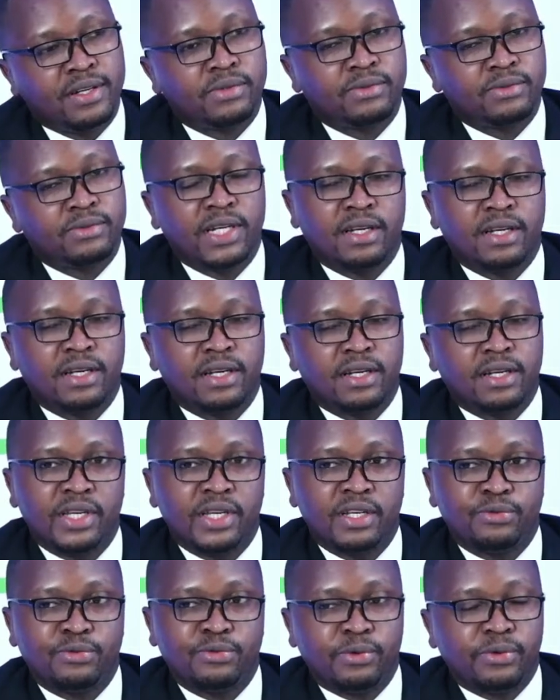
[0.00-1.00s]
to get a
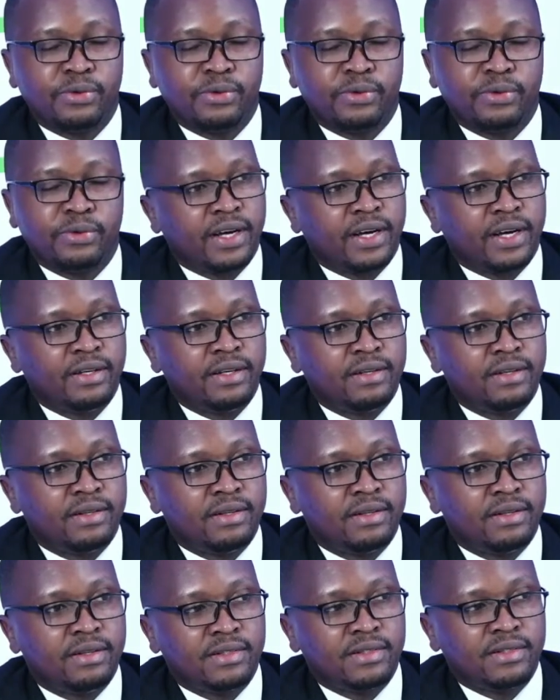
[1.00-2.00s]
meaningful return,
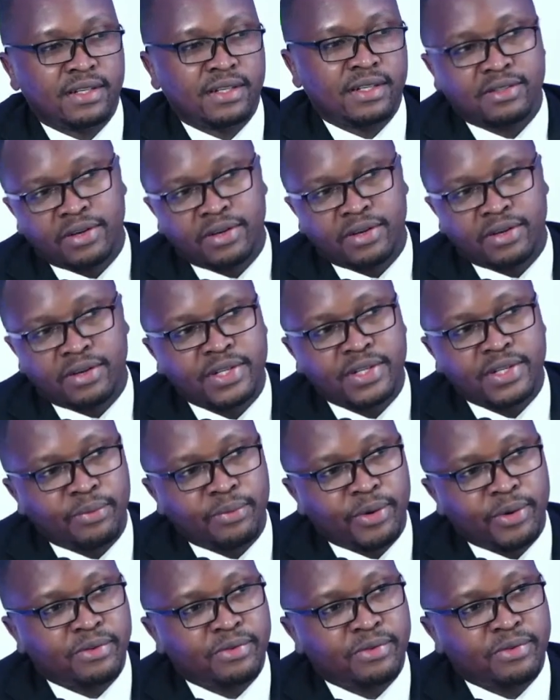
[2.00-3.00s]
it takes on average
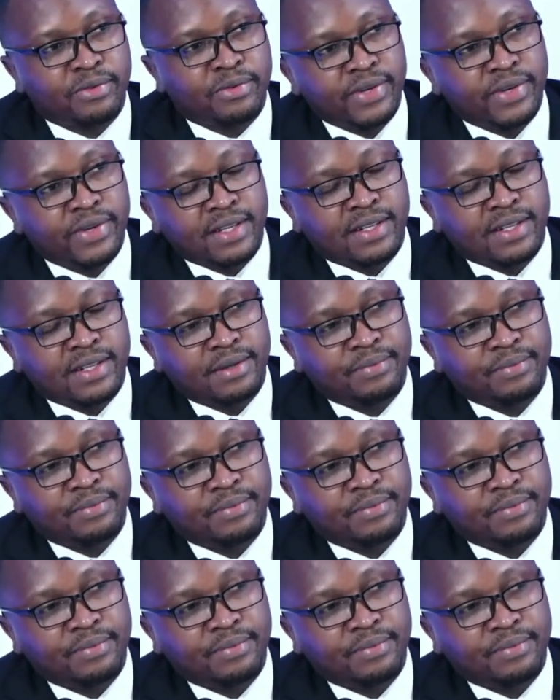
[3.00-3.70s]
about 5 years.